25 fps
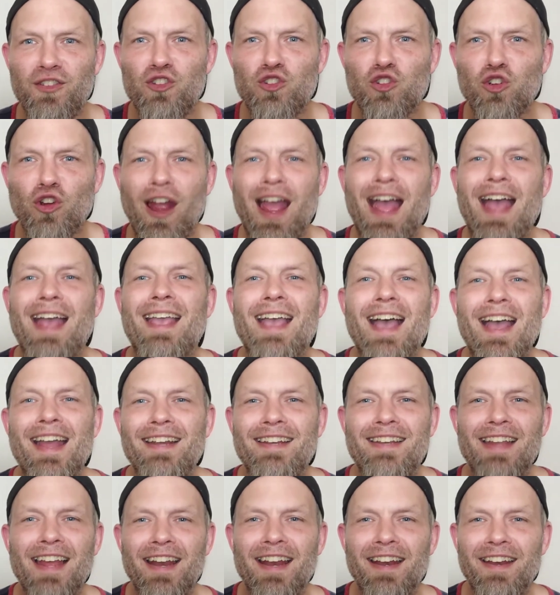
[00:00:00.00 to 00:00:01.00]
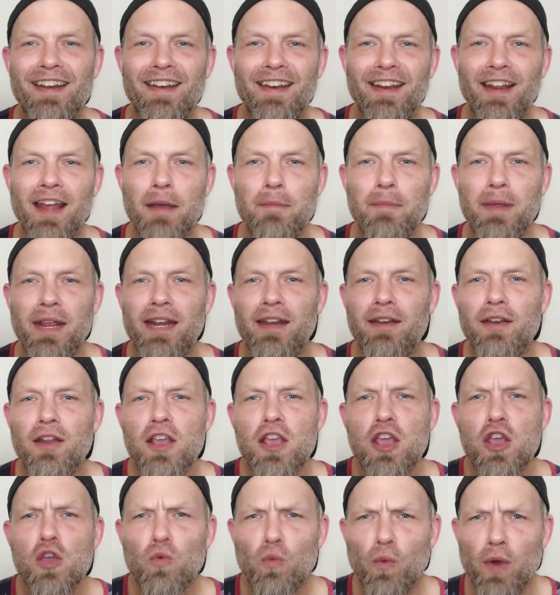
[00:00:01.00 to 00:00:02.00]
track identity. I mean,
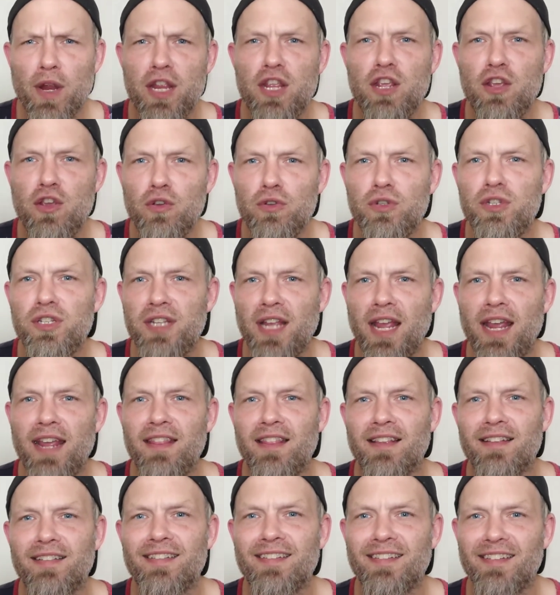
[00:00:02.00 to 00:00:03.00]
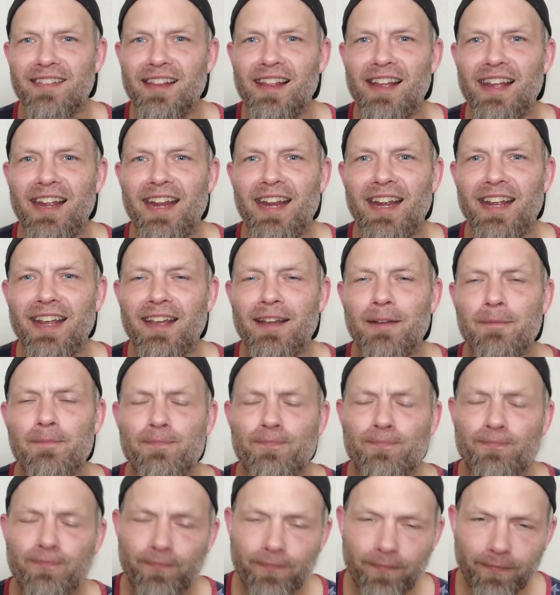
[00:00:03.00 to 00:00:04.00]
when you say the sling,
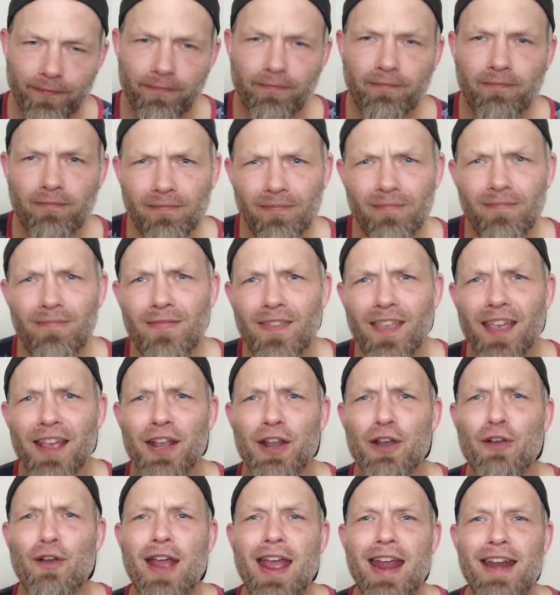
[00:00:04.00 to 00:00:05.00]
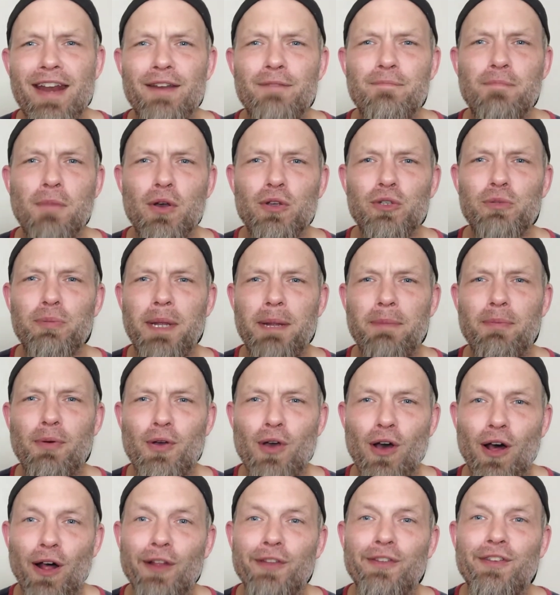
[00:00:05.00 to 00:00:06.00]
and granted, most
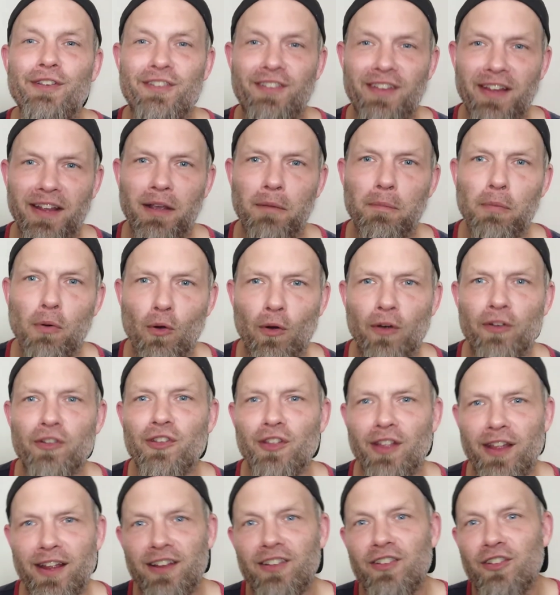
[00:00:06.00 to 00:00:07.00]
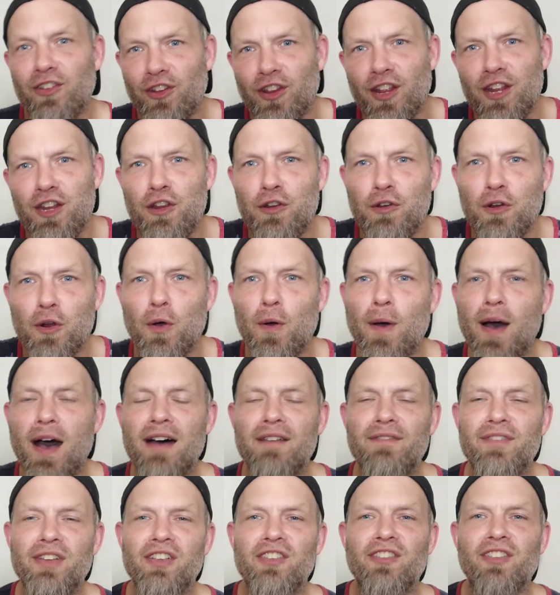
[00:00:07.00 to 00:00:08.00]
people call it the Singapore sling, so then you know
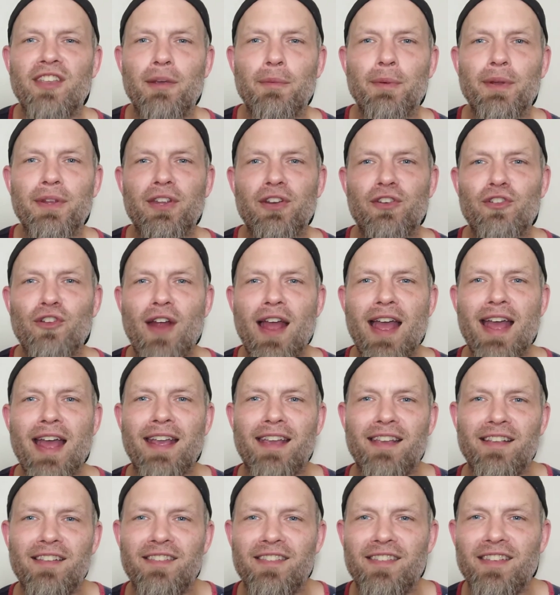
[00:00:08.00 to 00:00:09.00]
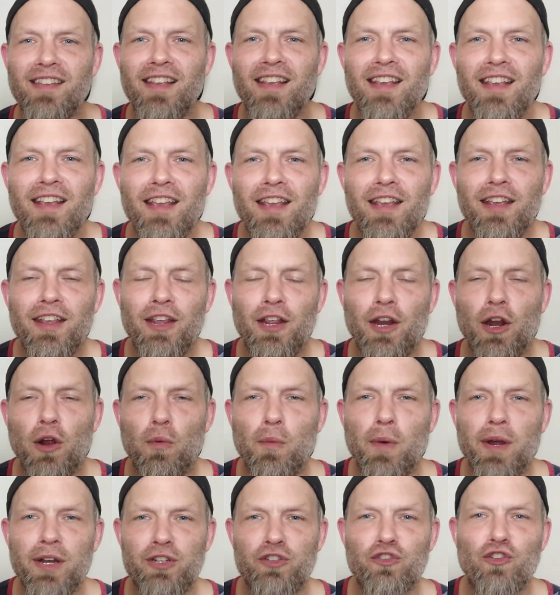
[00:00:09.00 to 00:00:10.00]
obviously what the track is. You know,
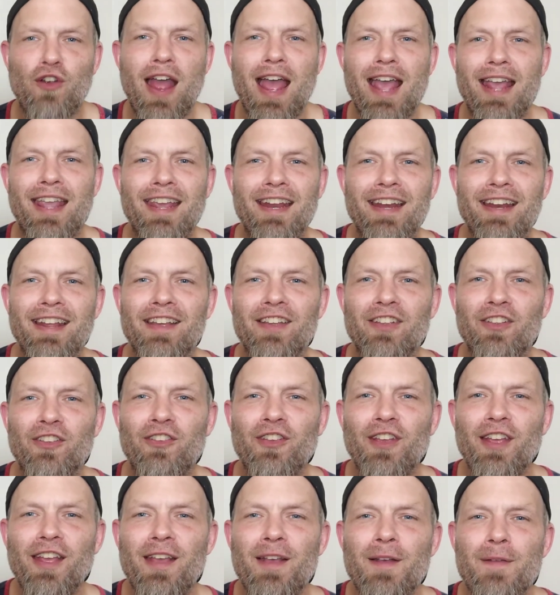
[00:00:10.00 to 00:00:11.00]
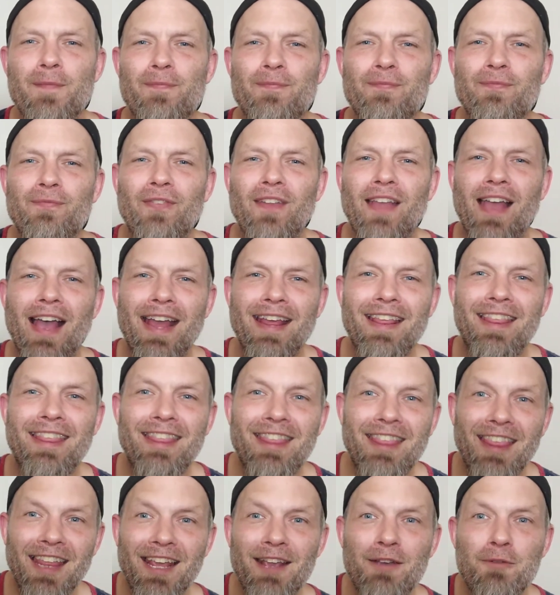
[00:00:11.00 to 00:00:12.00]
what track it is, I
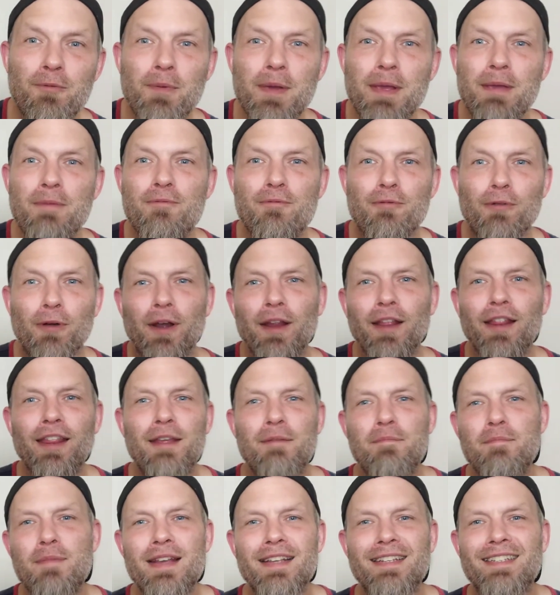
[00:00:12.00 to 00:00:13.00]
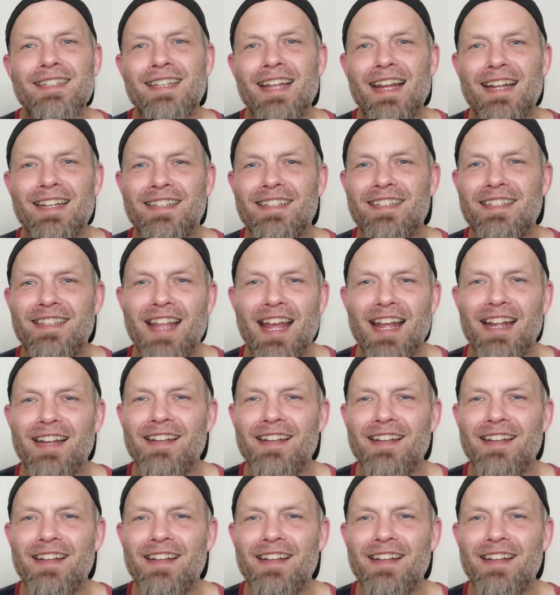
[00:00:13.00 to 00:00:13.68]
think we really missed that